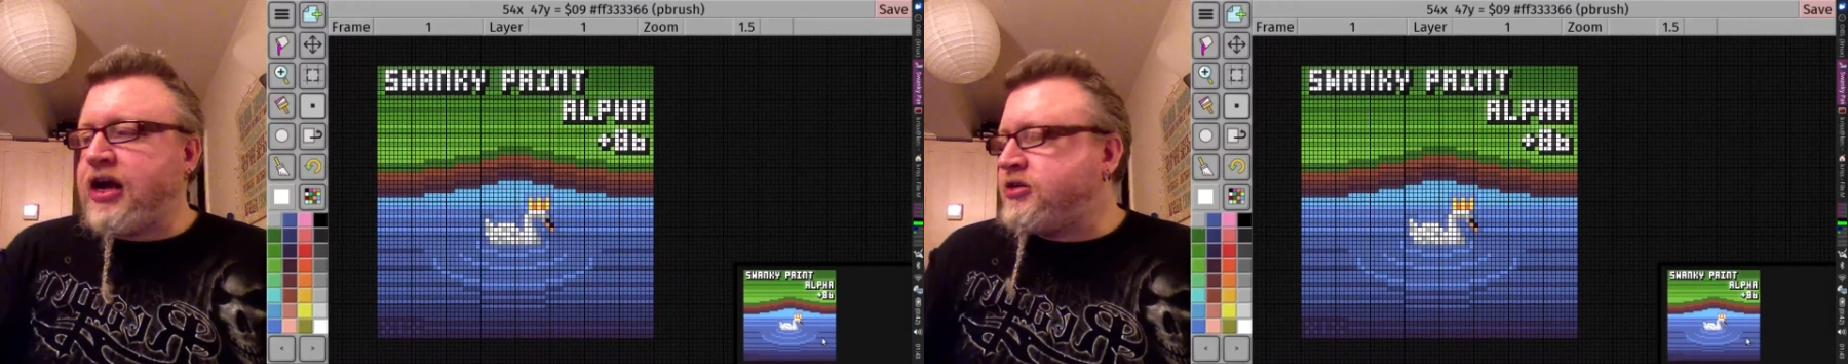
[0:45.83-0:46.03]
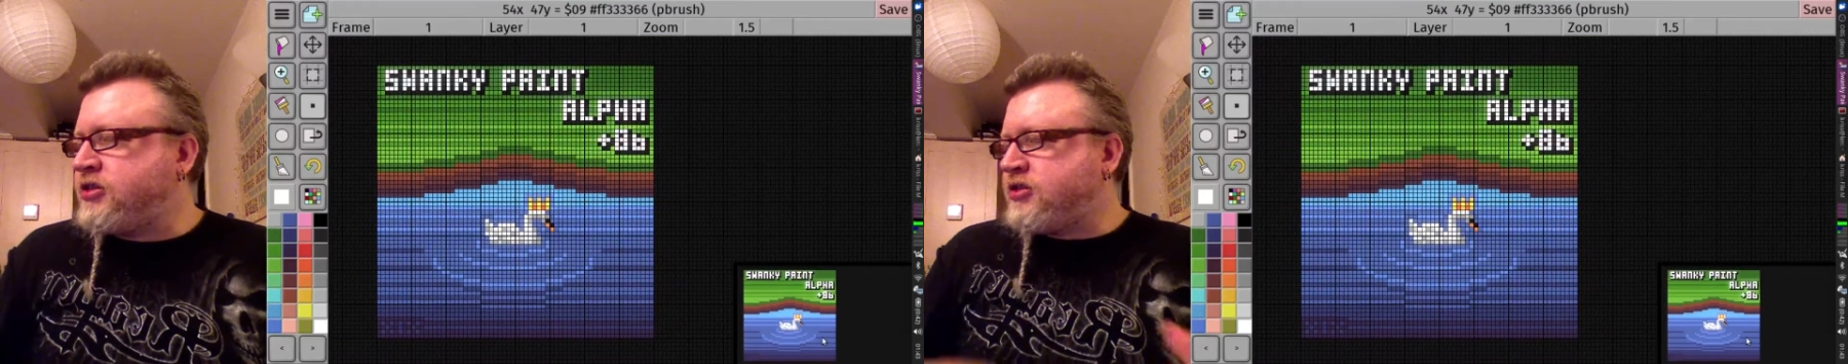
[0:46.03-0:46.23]

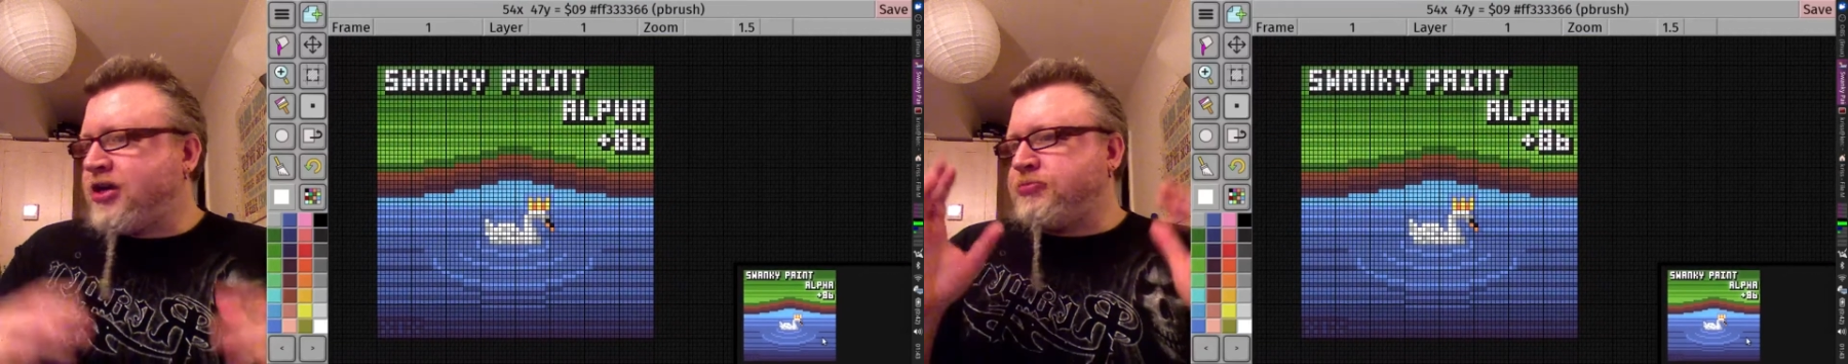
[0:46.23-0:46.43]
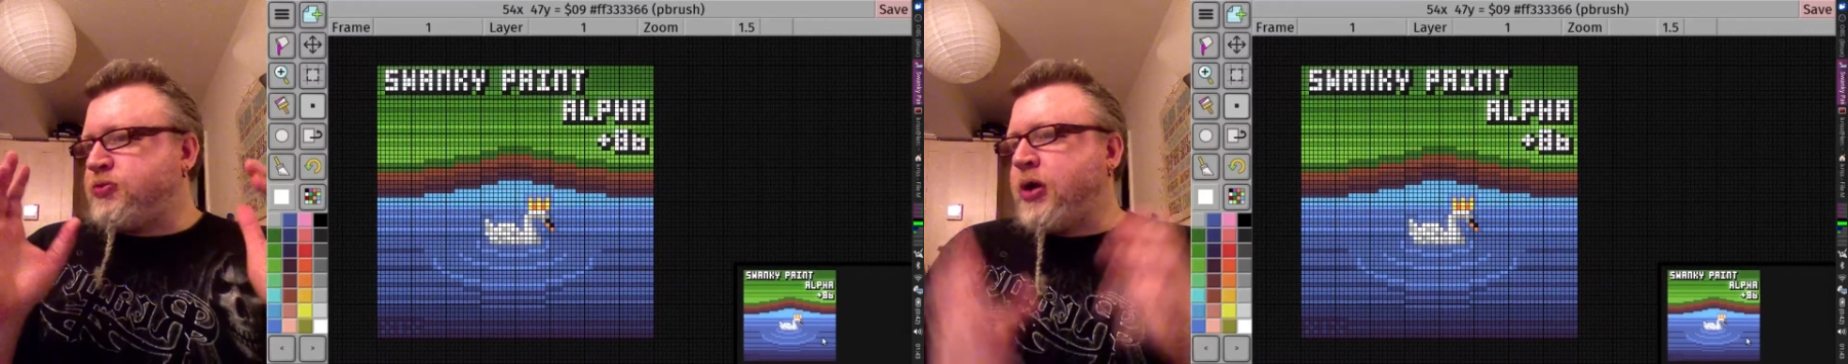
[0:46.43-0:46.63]
Yeah, I just
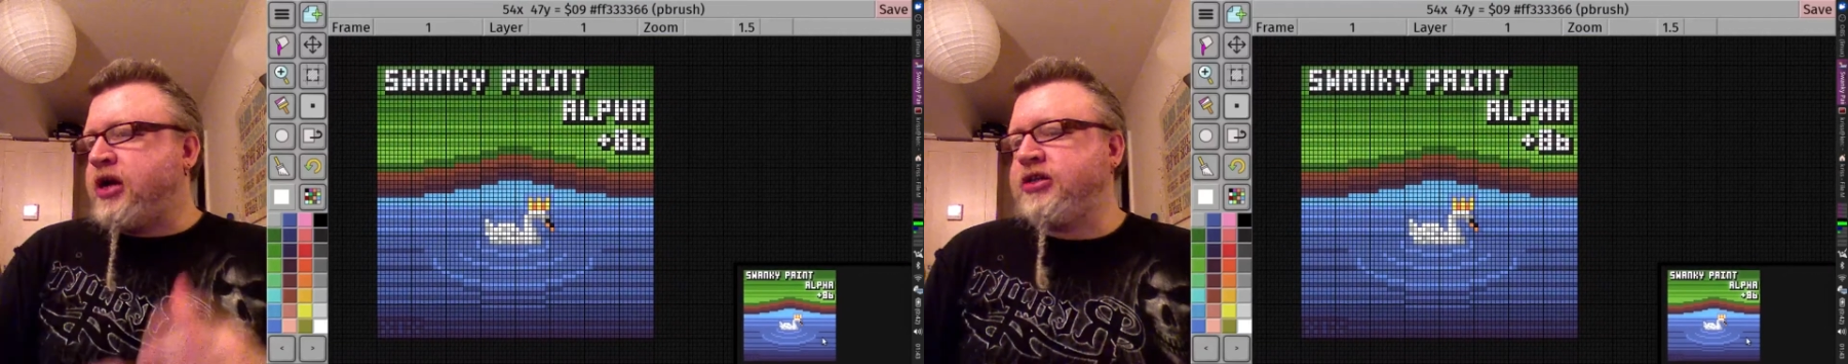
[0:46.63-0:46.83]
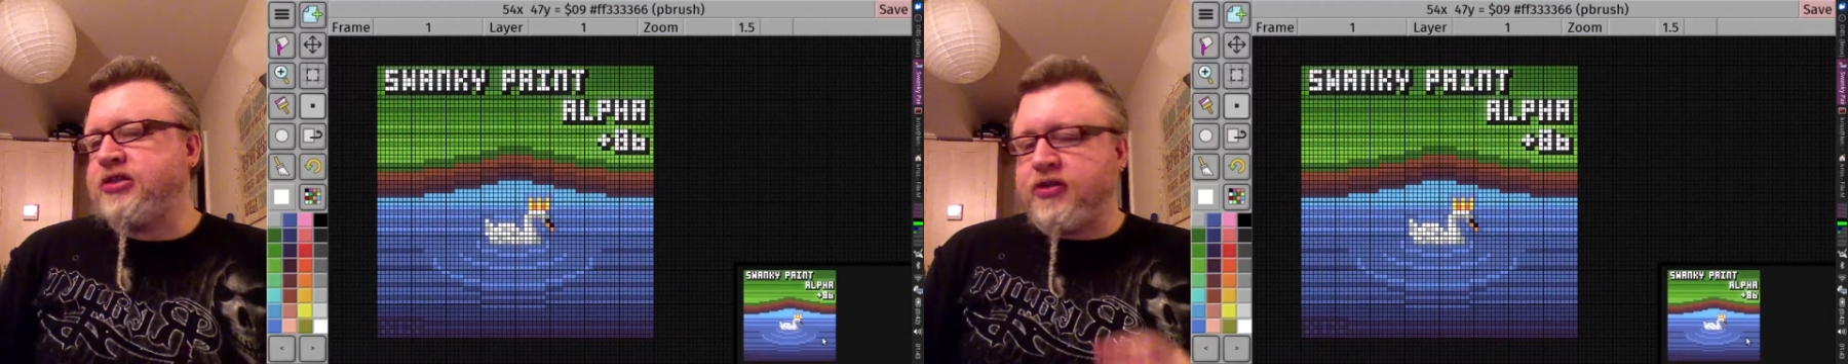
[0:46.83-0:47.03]
typed
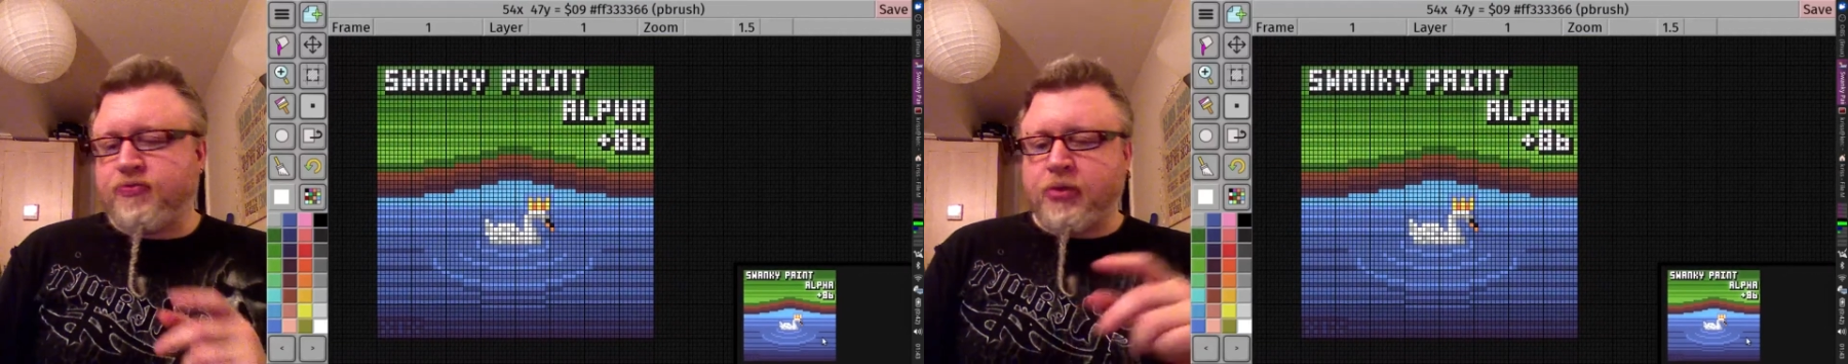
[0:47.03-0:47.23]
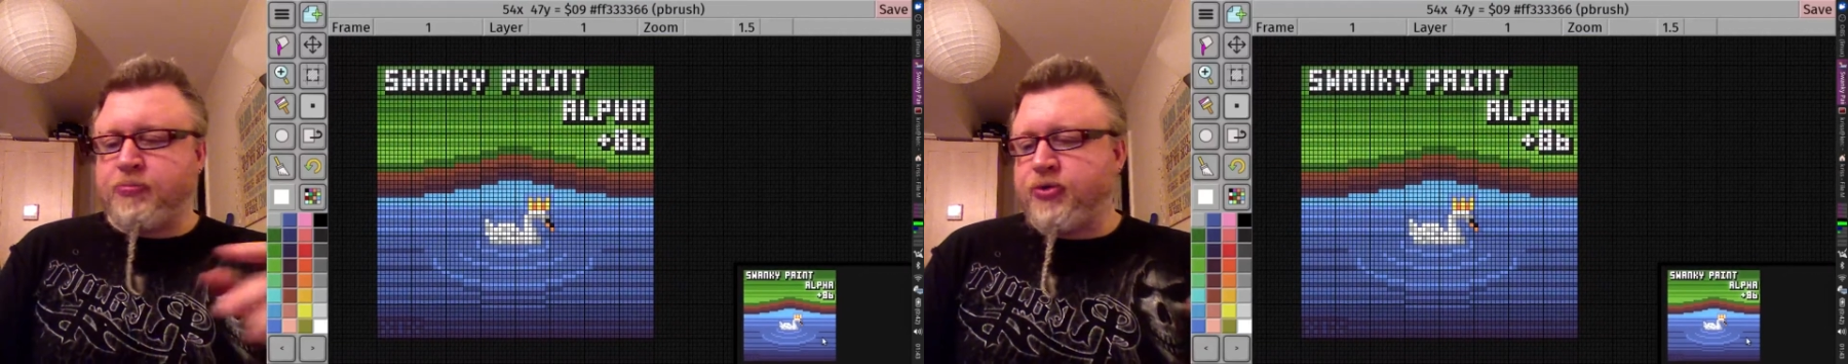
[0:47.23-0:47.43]
1 instead
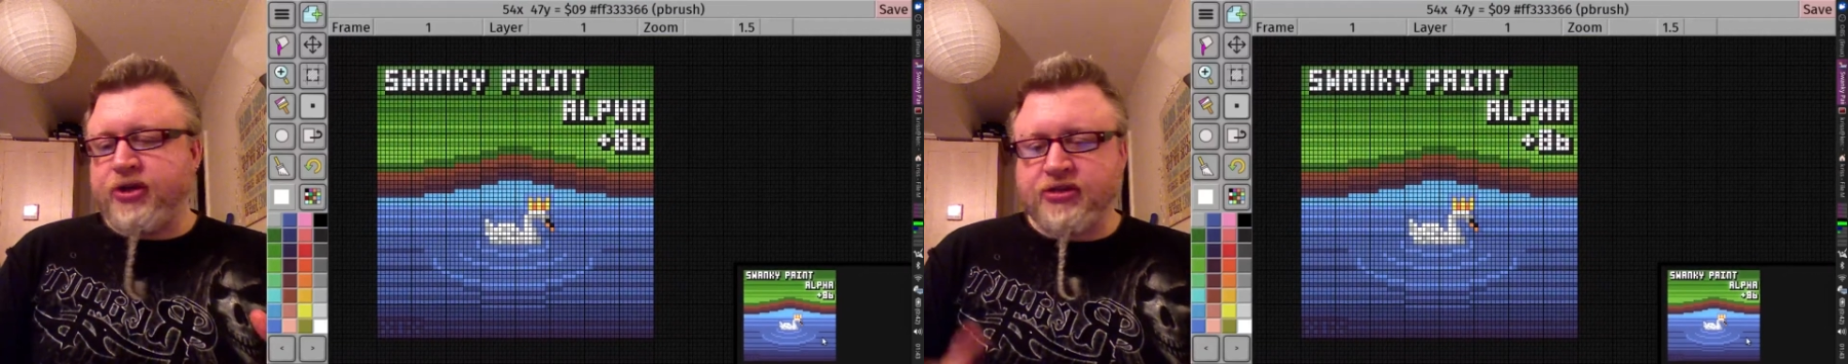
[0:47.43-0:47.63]
of 1.0